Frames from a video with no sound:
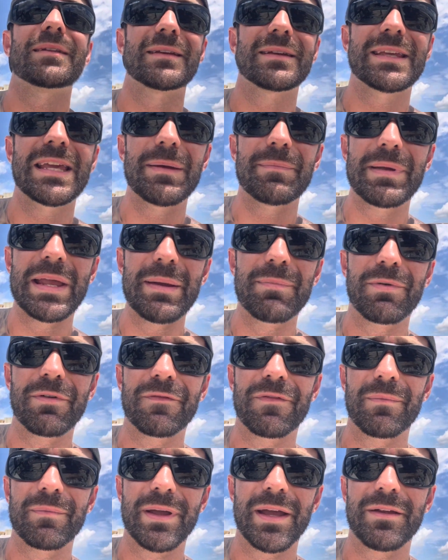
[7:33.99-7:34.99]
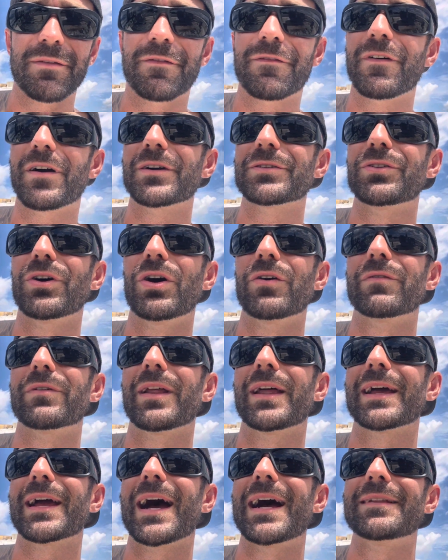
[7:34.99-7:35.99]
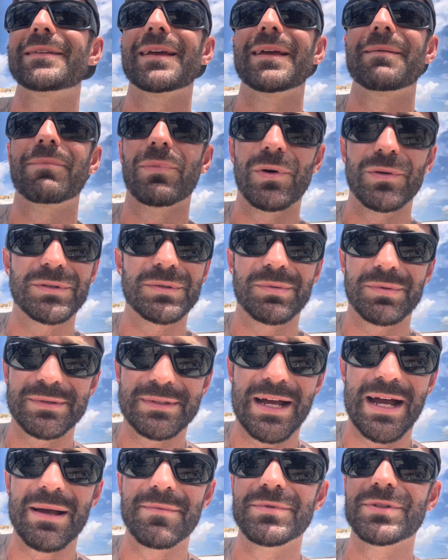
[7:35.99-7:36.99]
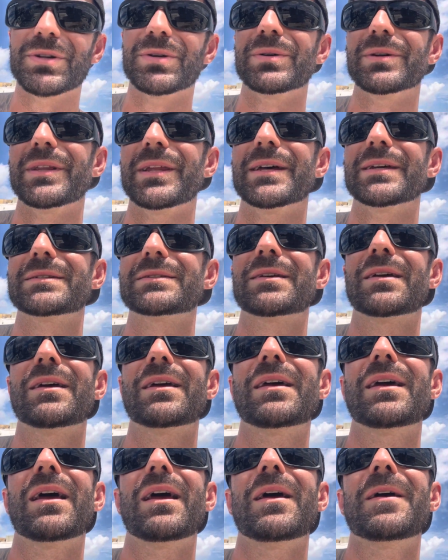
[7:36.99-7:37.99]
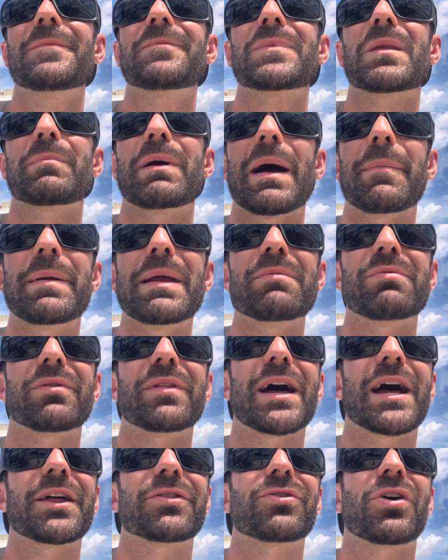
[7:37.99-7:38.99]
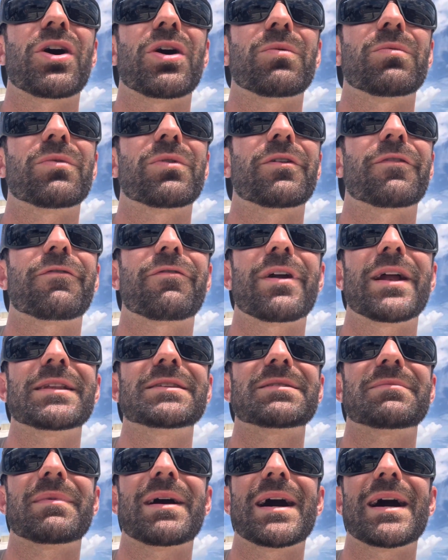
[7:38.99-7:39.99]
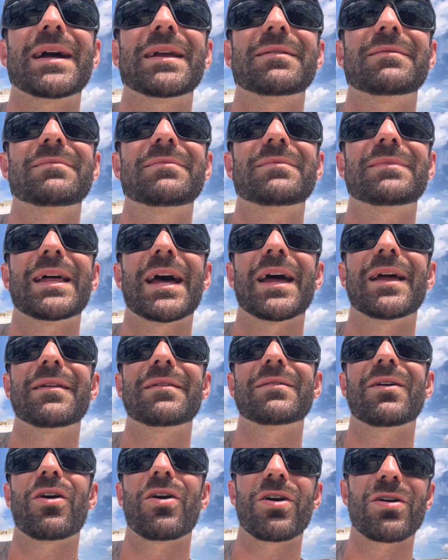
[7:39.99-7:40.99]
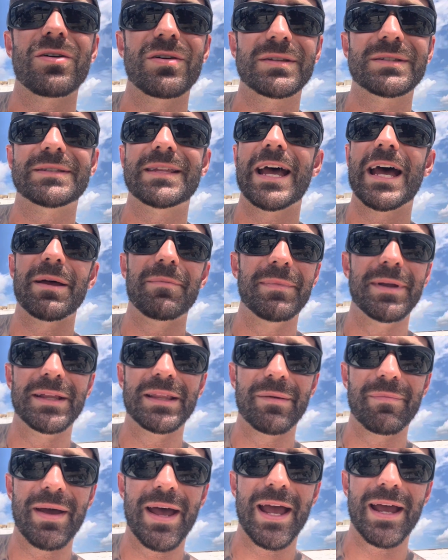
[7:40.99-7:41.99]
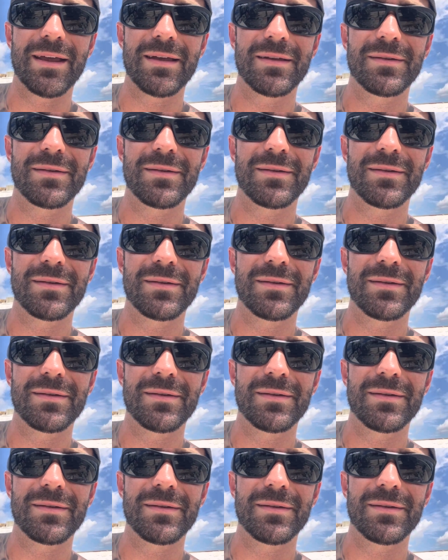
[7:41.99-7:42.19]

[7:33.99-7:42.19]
to keep people from getting fucked over like I did multiple times doing this by people that I thought were friends of mine that all stabbed me in the back.